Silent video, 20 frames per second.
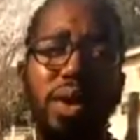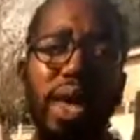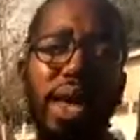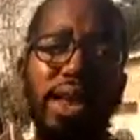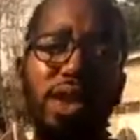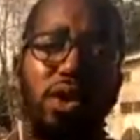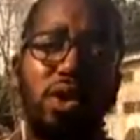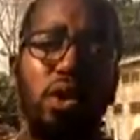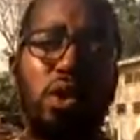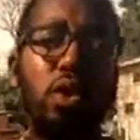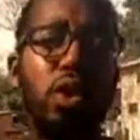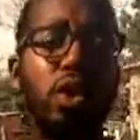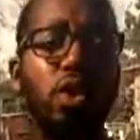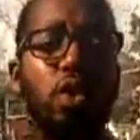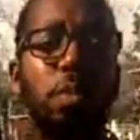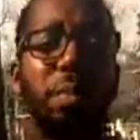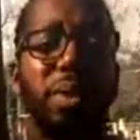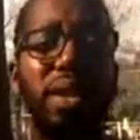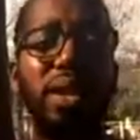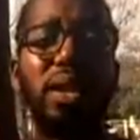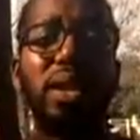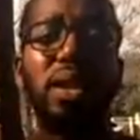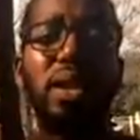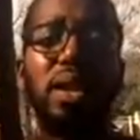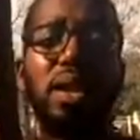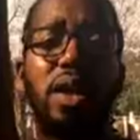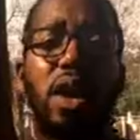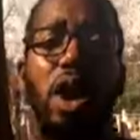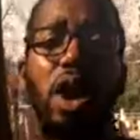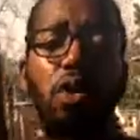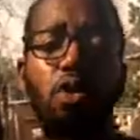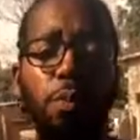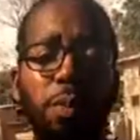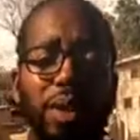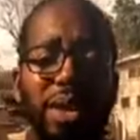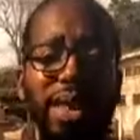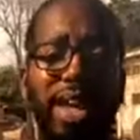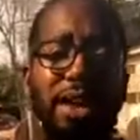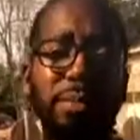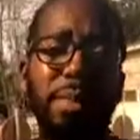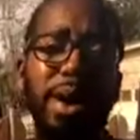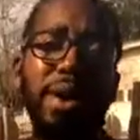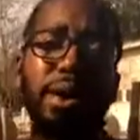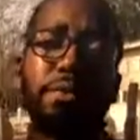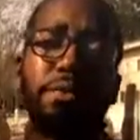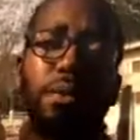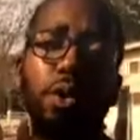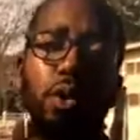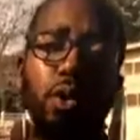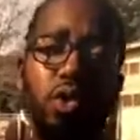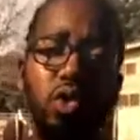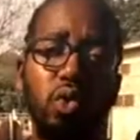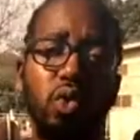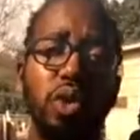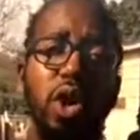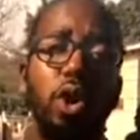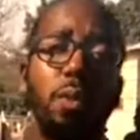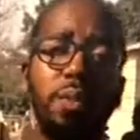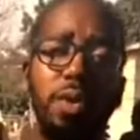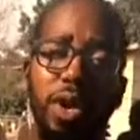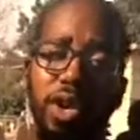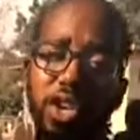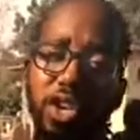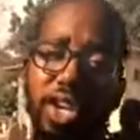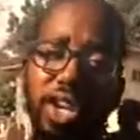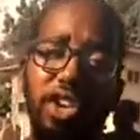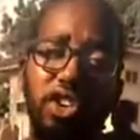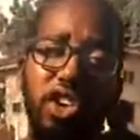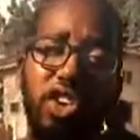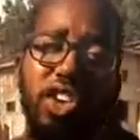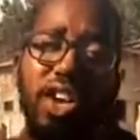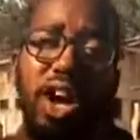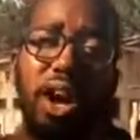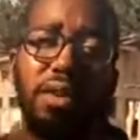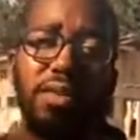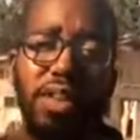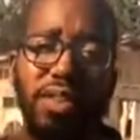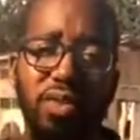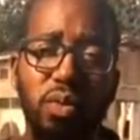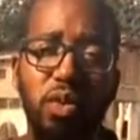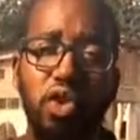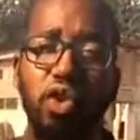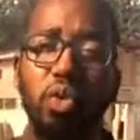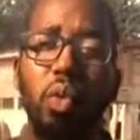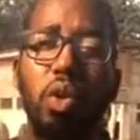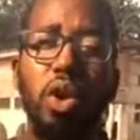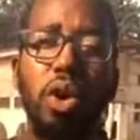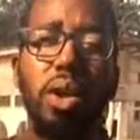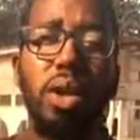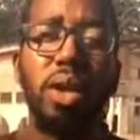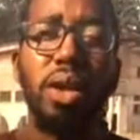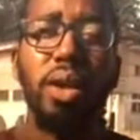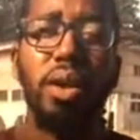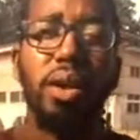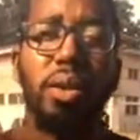and you'll meet a group of like-minded folks who will help you educate your child. That's what you want.